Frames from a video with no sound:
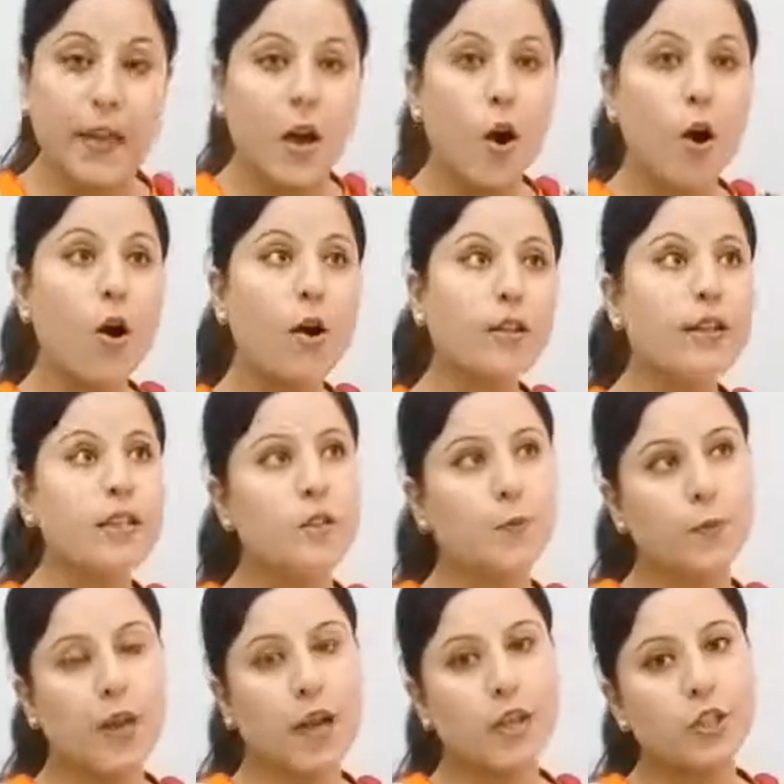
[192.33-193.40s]
On this
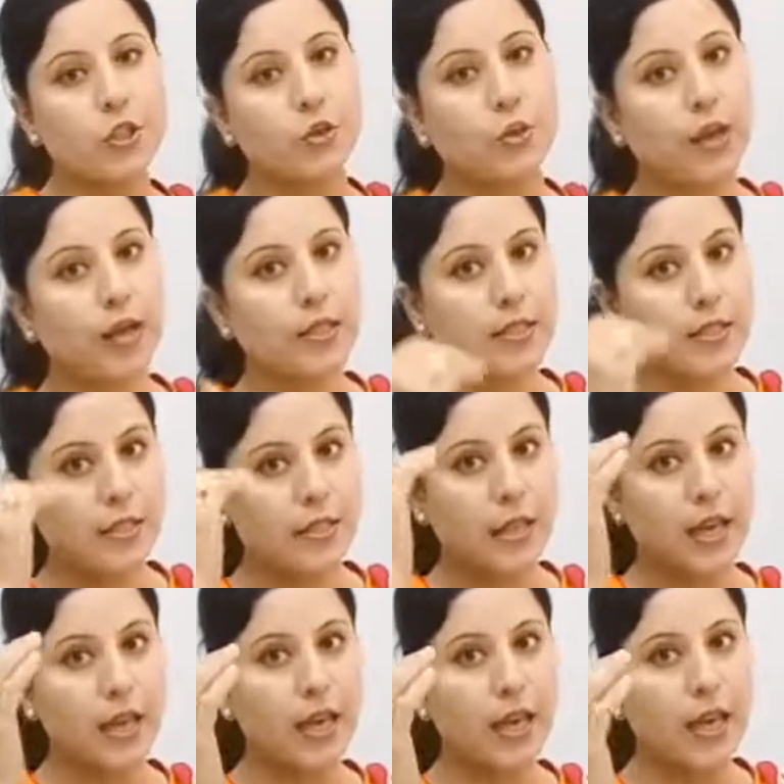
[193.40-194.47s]
page you can
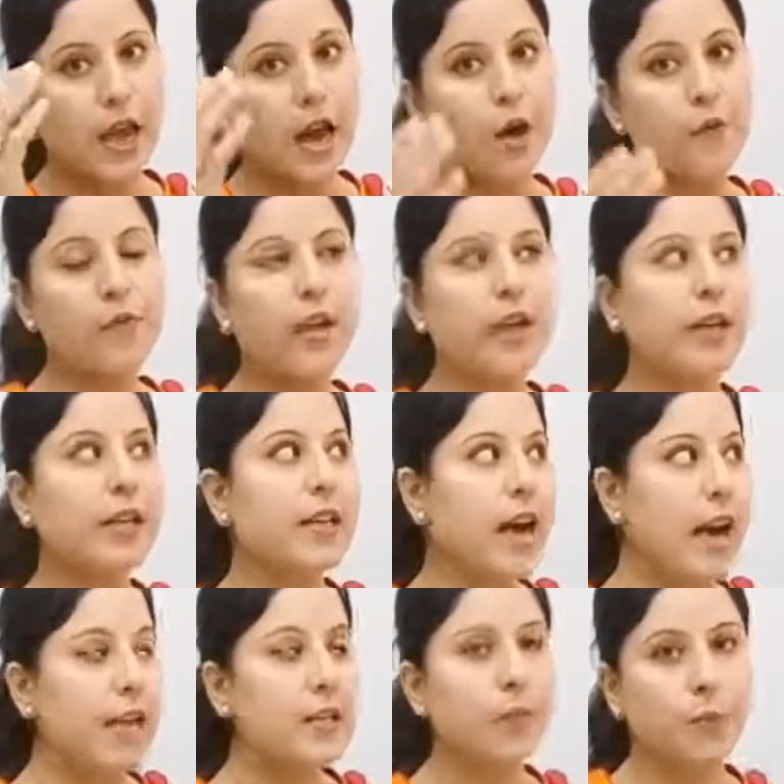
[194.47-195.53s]
see a very
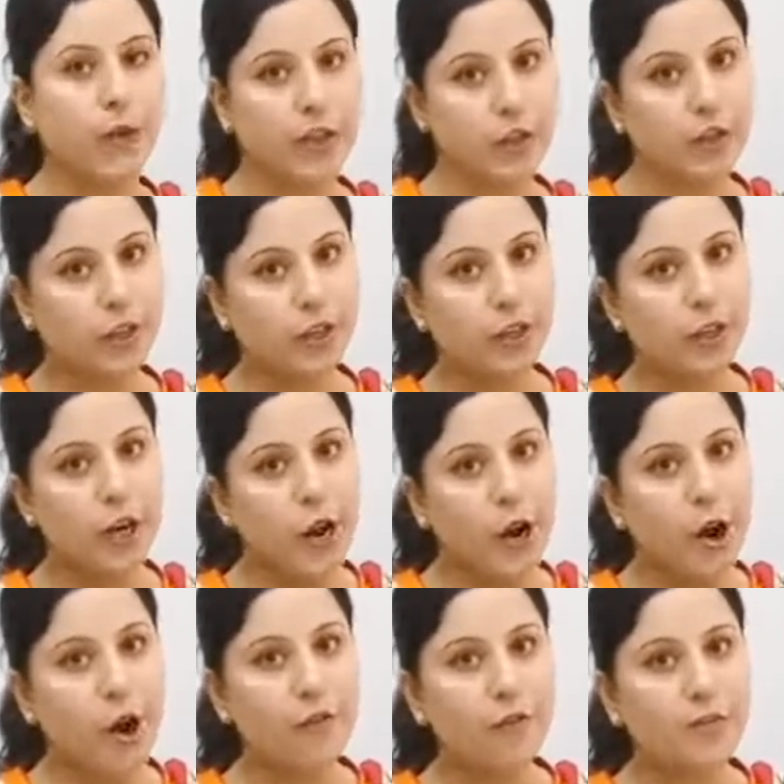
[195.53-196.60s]
nice picture
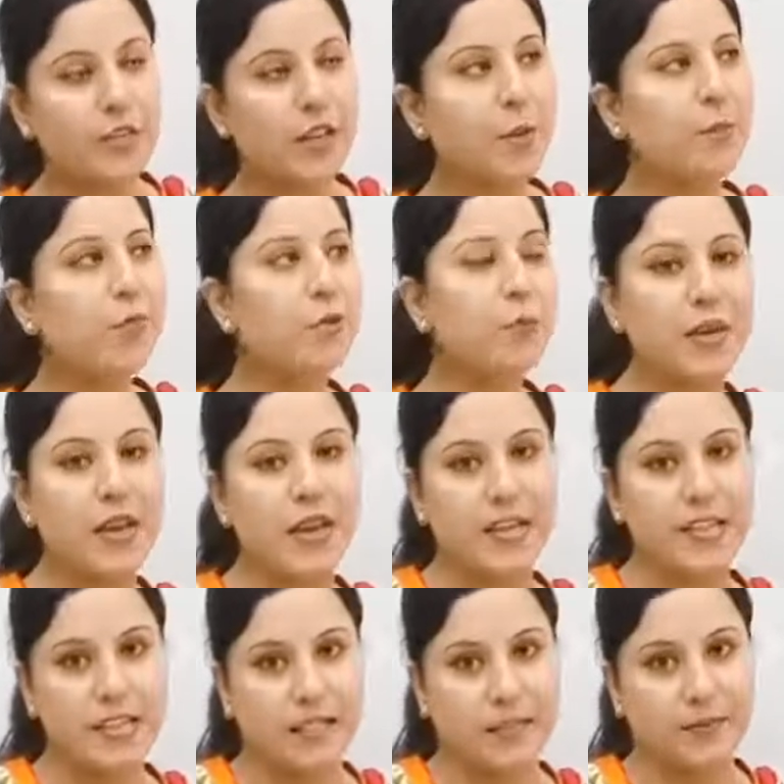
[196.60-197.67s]
of some
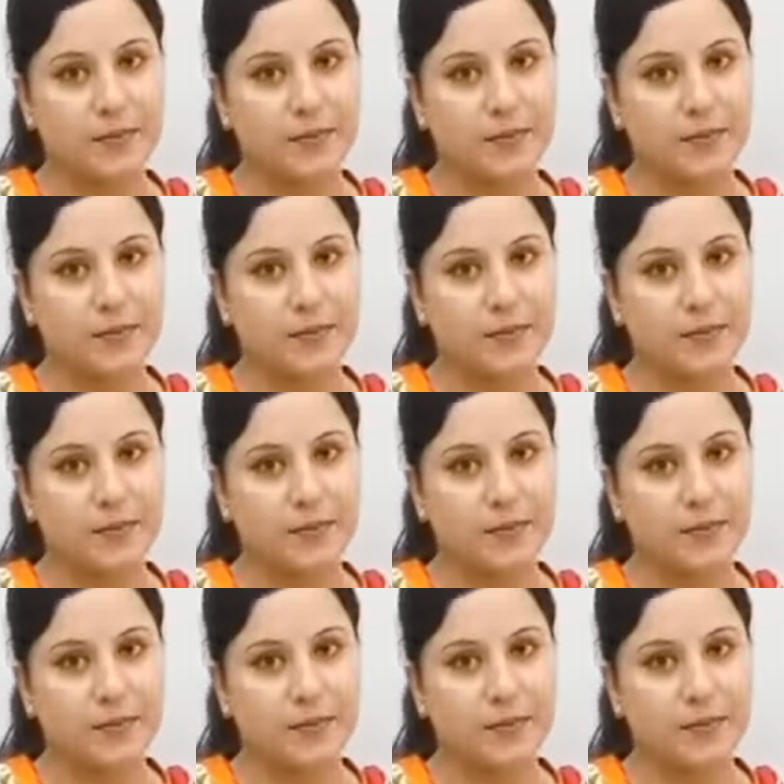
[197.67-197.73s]
rupees.